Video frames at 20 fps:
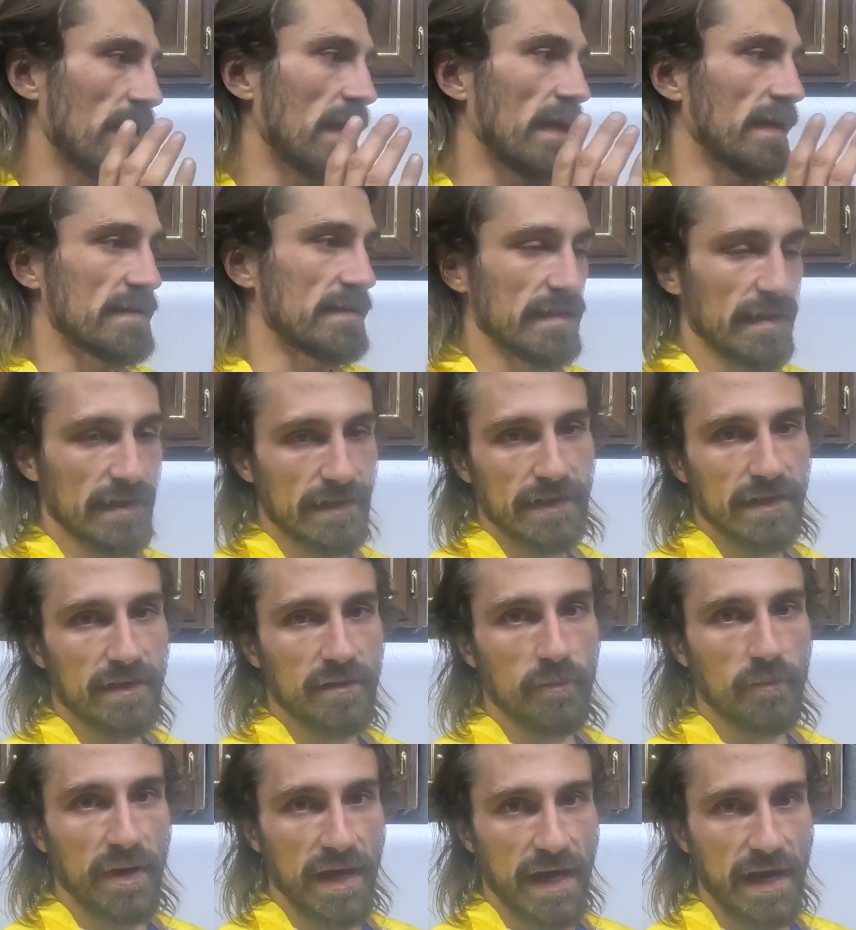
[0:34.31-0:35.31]

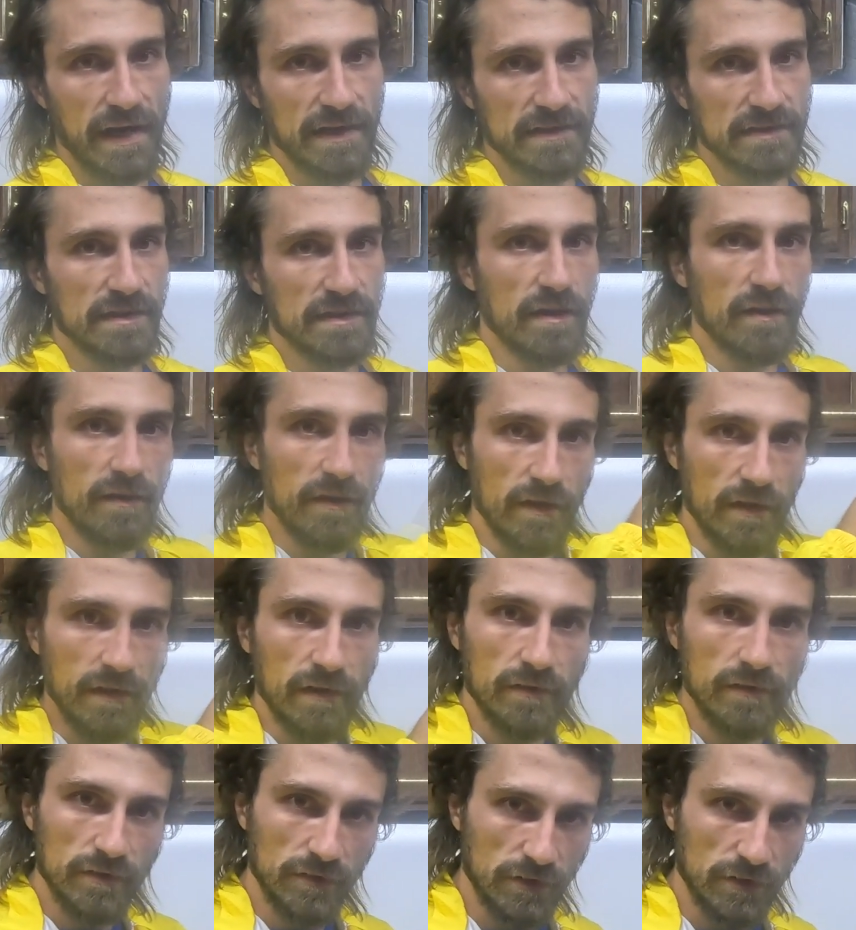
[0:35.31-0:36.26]
extending past the